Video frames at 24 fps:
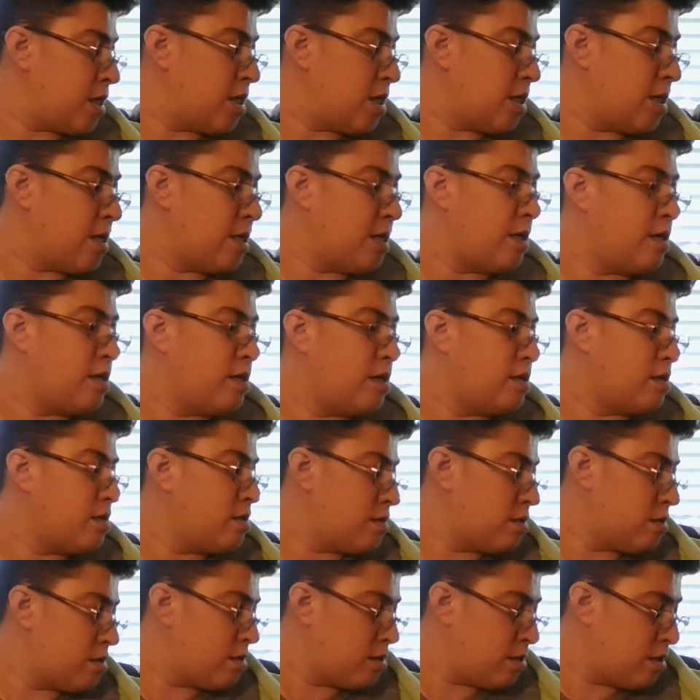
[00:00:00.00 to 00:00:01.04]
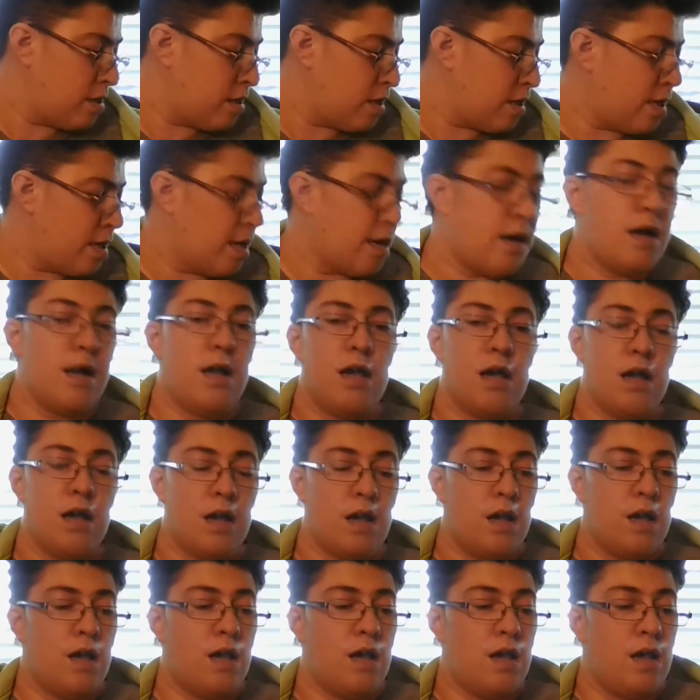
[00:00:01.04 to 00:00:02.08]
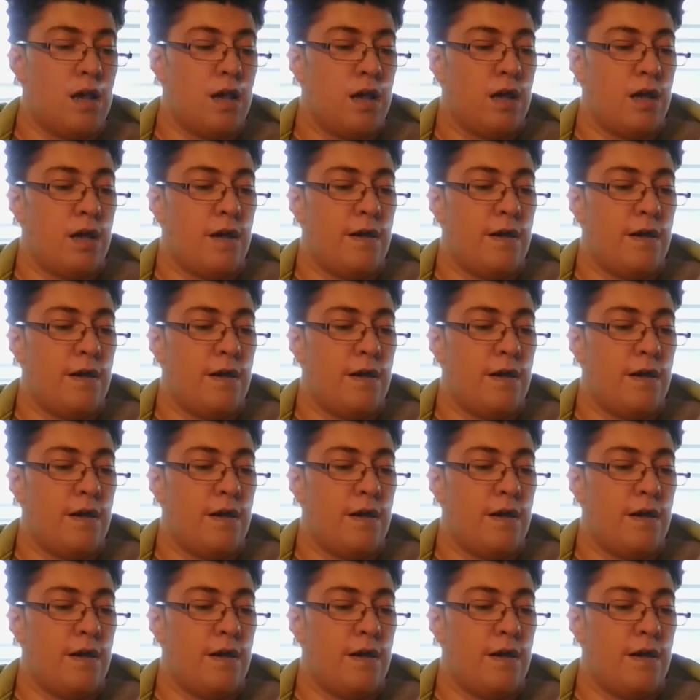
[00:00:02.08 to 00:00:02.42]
Nobody speaks.